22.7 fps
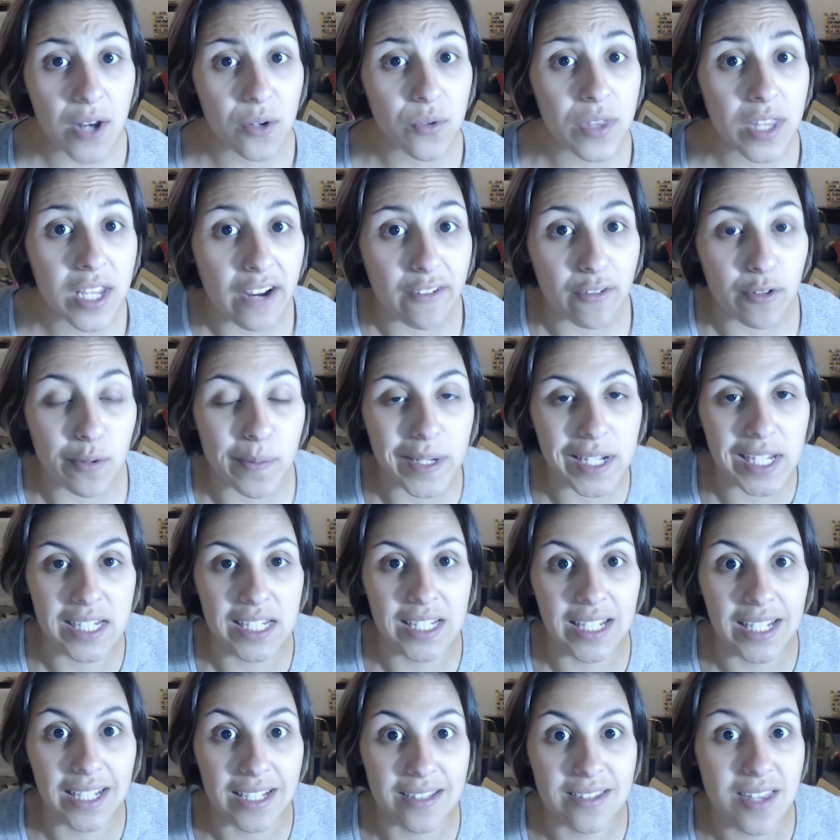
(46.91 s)
I don't think everybody
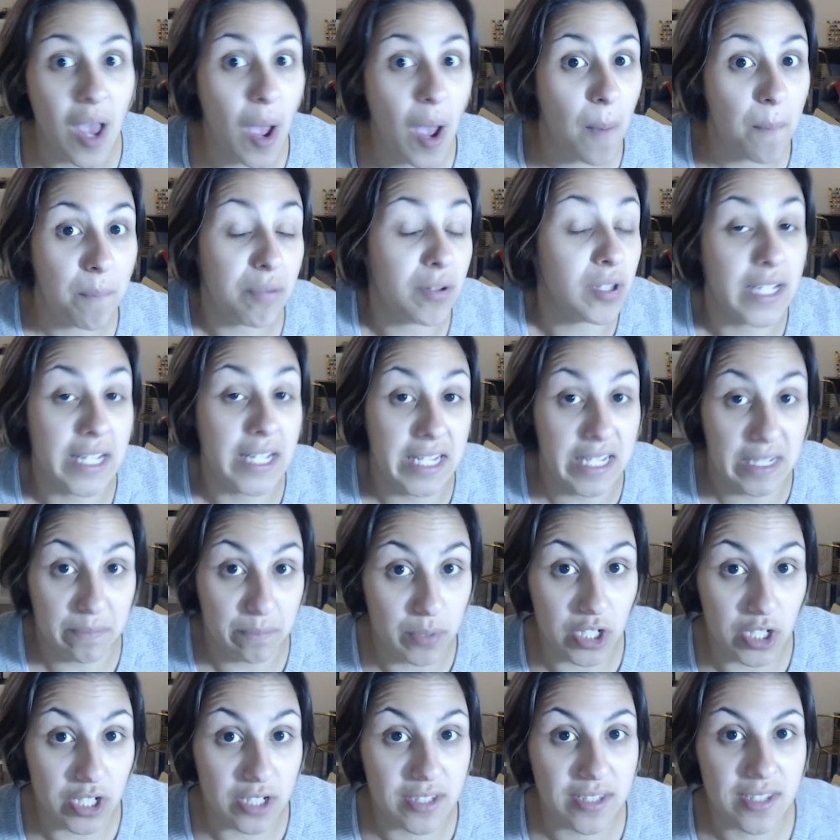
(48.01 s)
needs planning
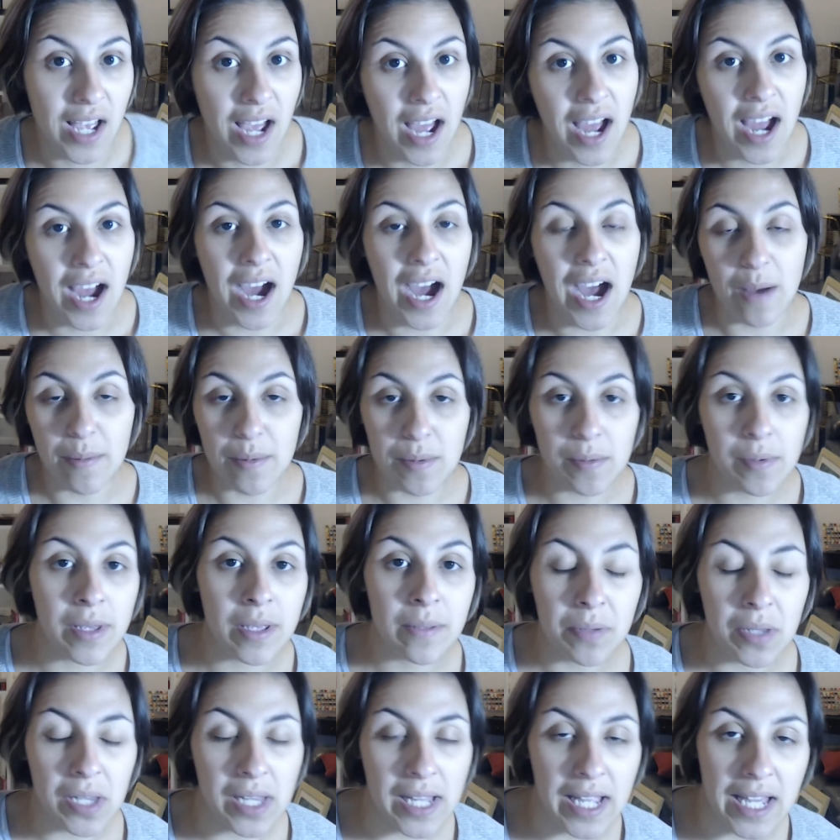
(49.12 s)
books. I'm a
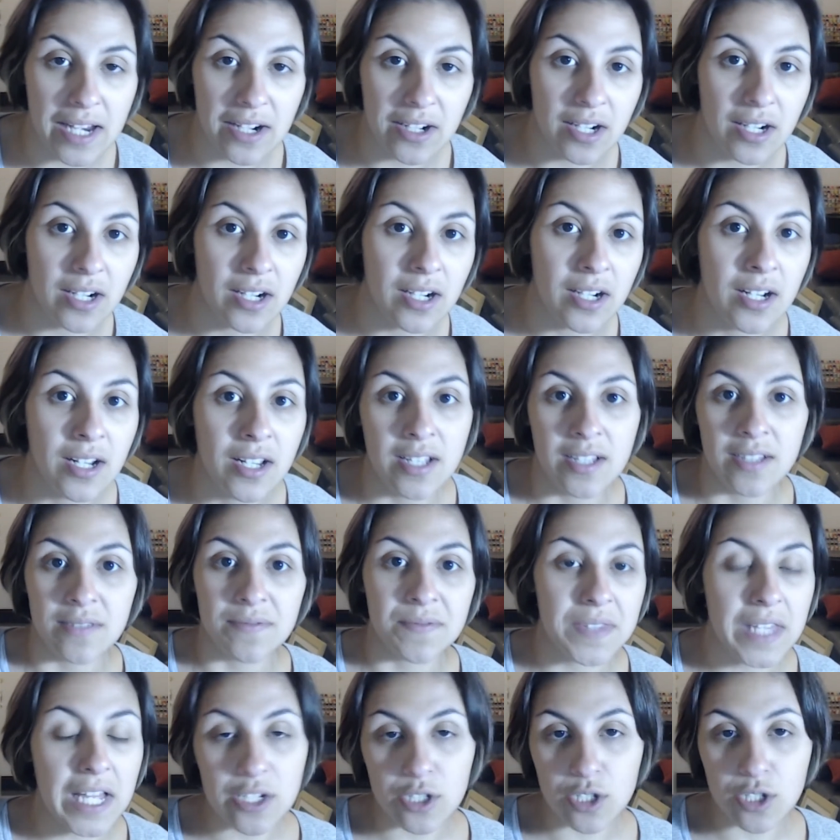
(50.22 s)
big planner
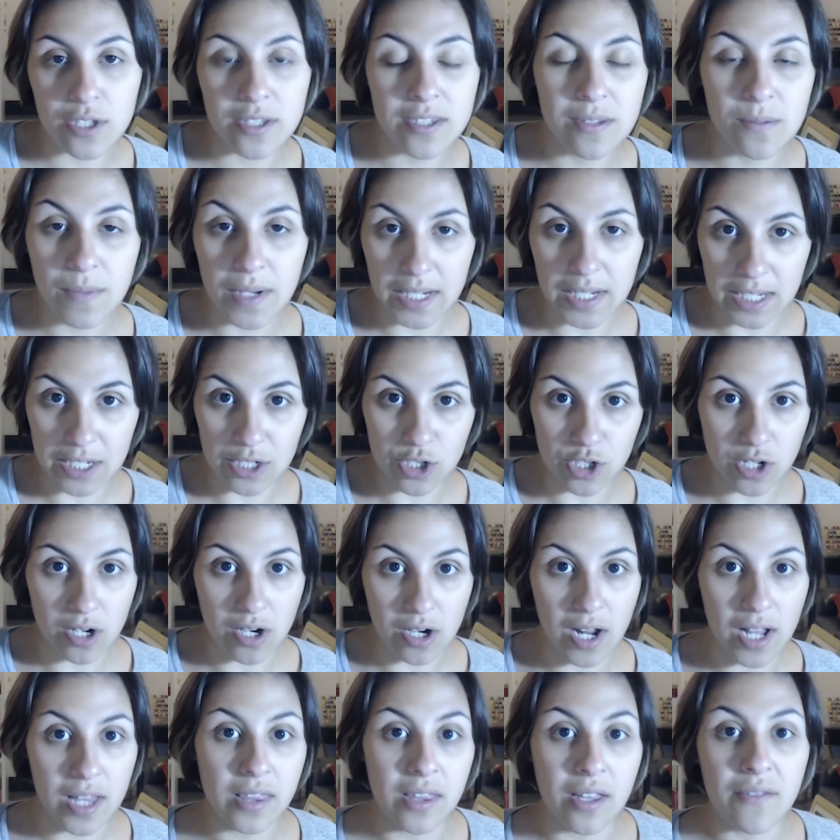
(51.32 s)
that's just in my
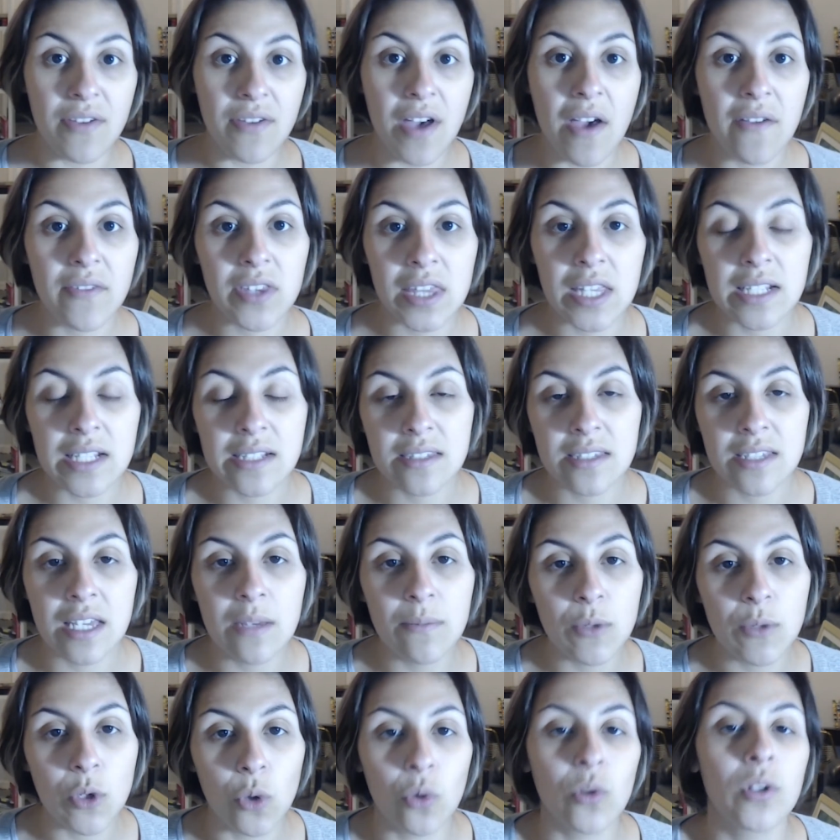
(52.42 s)
nature. I love having things to
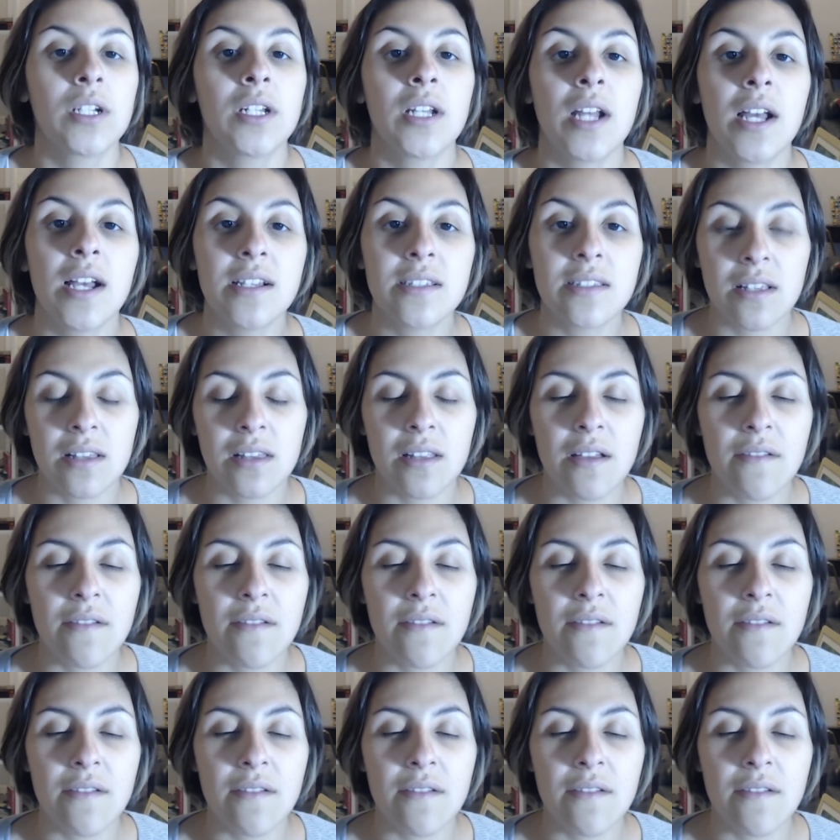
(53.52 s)
keep me organized.